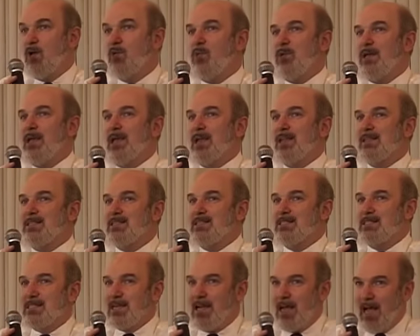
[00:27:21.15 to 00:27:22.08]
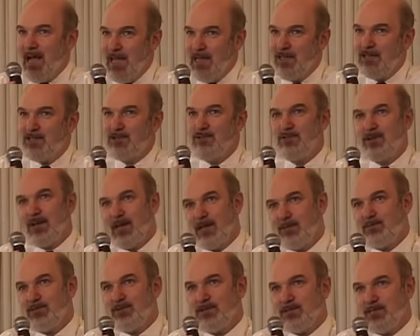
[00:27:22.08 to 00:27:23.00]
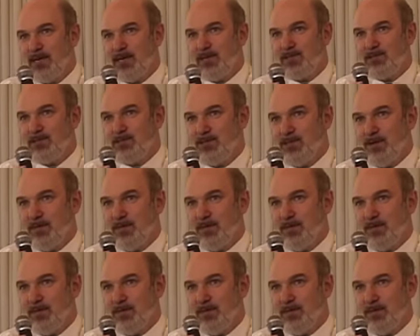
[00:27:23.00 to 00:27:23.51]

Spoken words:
We try to get protection